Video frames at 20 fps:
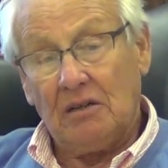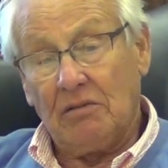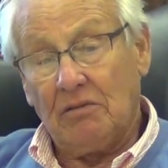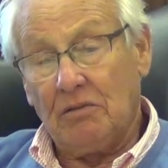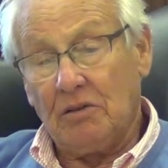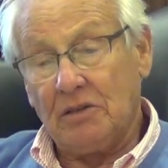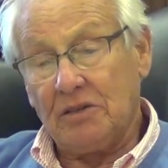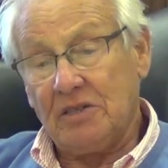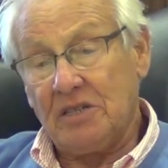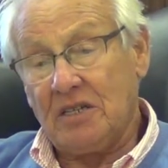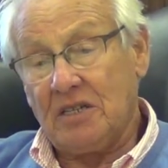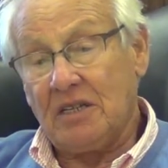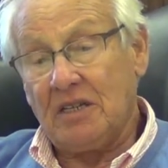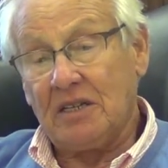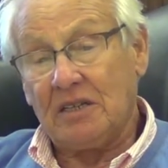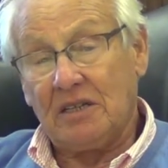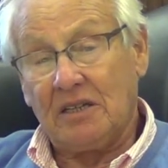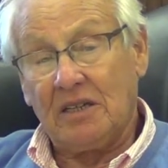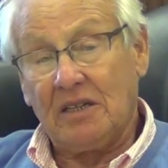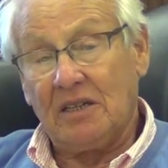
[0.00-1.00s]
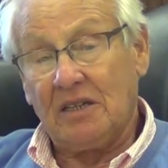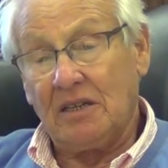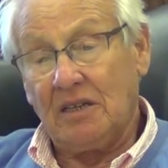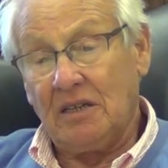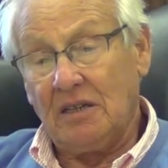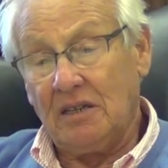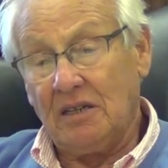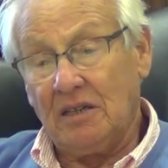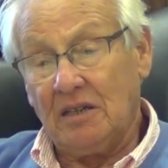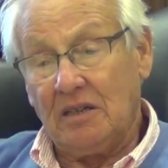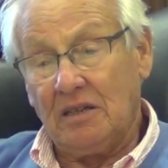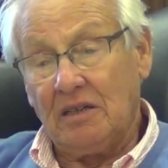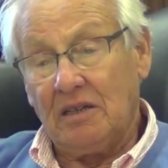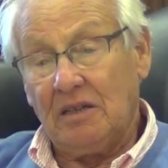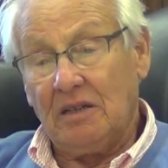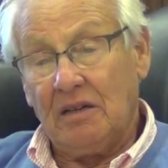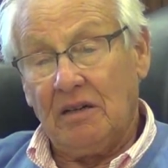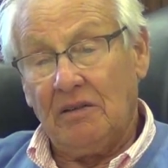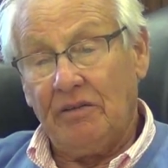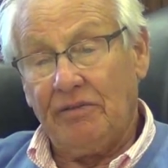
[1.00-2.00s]
was that I
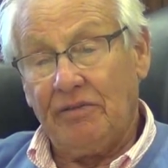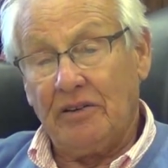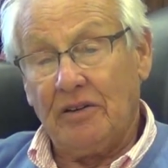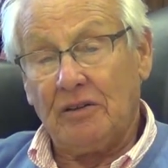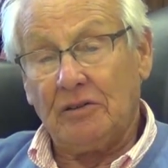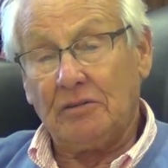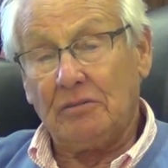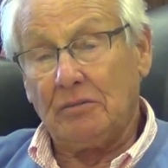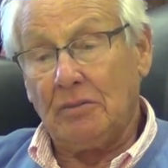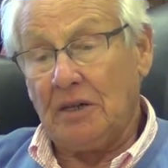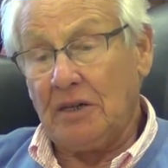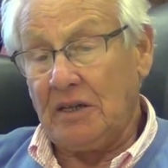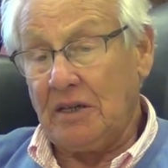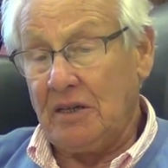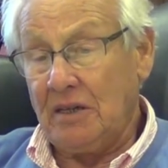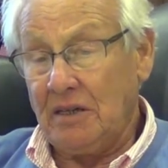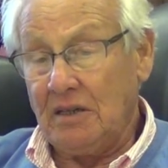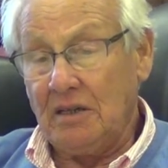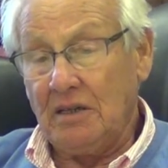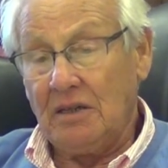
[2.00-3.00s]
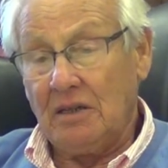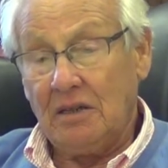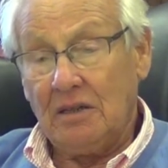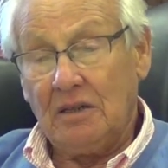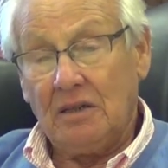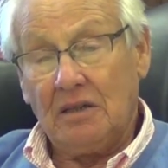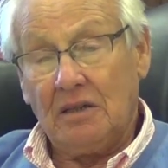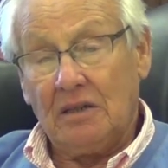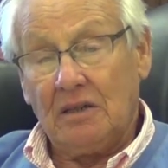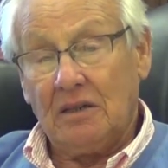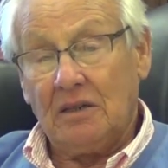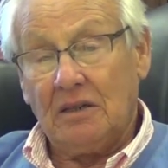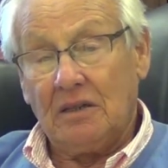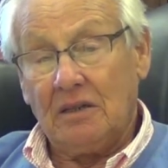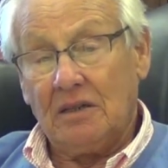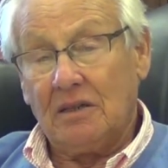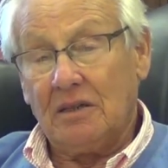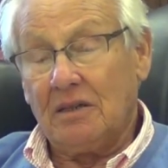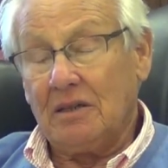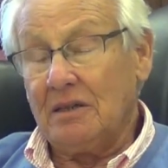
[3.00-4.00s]
found my
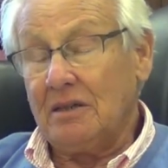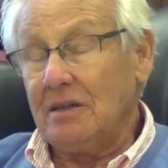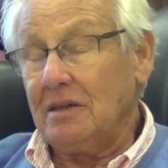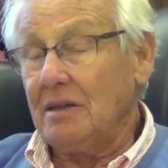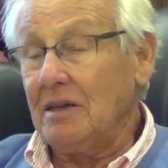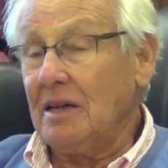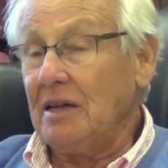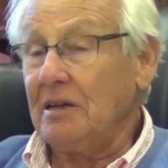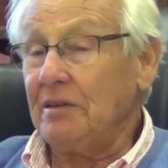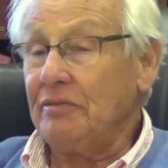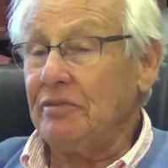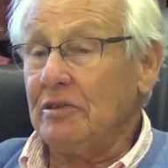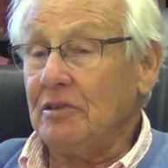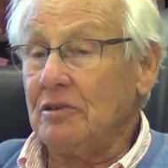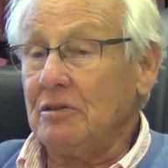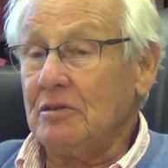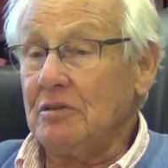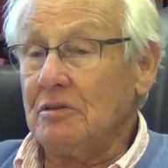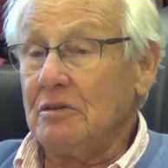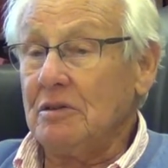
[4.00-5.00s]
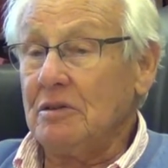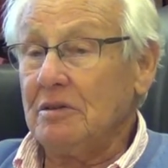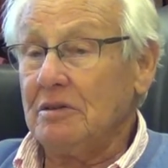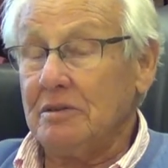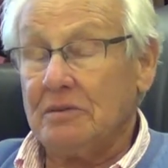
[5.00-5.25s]
uh, lifelong